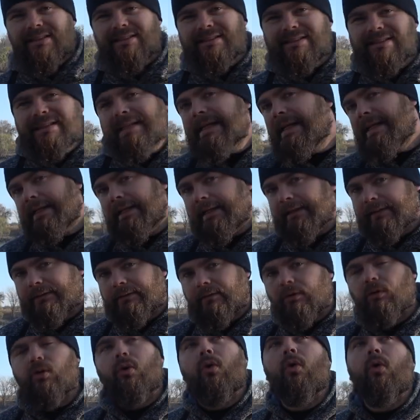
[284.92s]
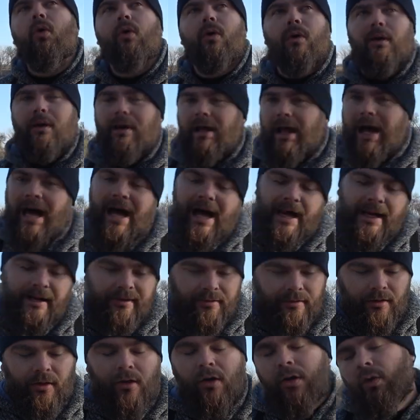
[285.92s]
string or
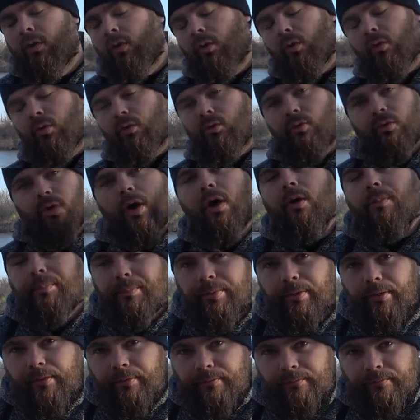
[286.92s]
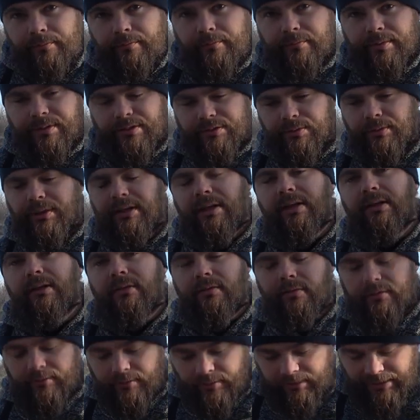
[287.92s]
line or rope
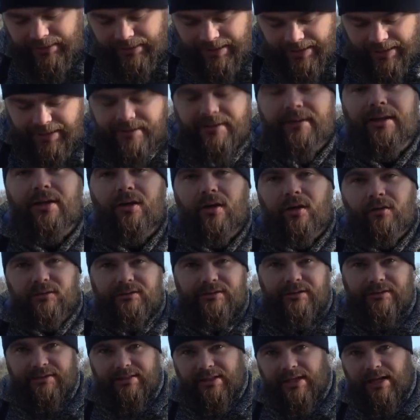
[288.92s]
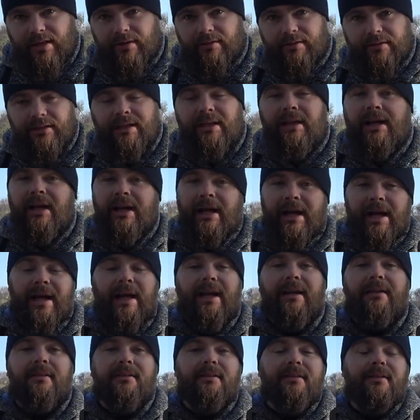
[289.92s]
between the lead that holds it down
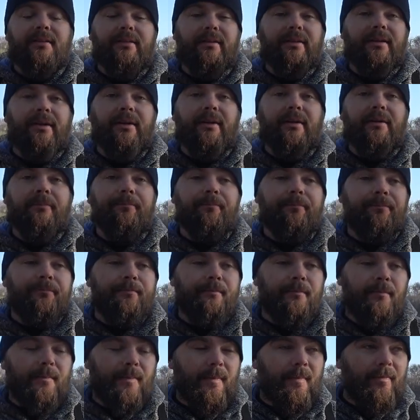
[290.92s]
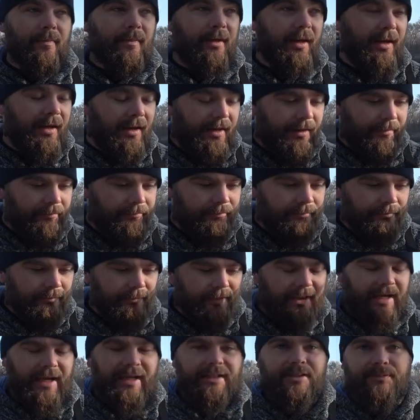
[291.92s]
and the
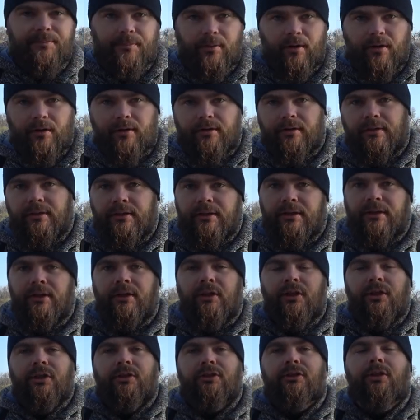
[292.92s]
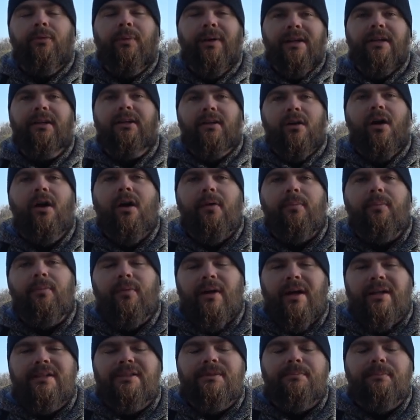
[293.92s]
H-block. So when a carp
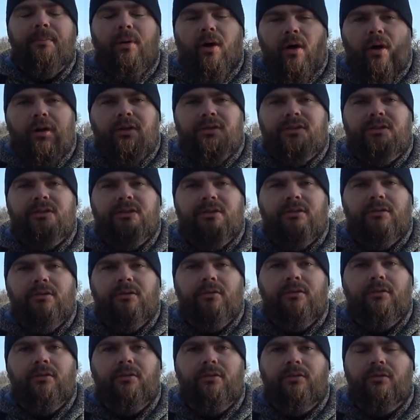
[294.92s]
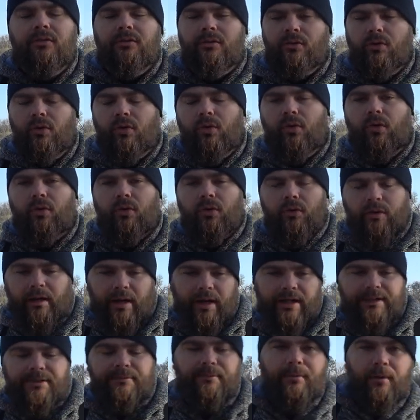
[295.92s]
runs past your
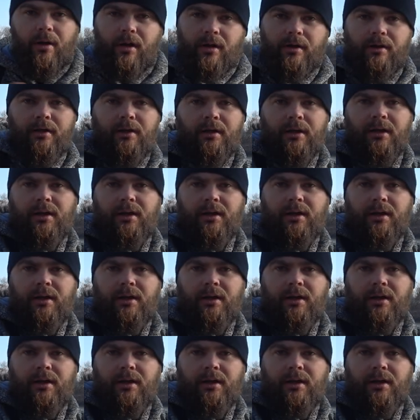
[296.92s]
H-block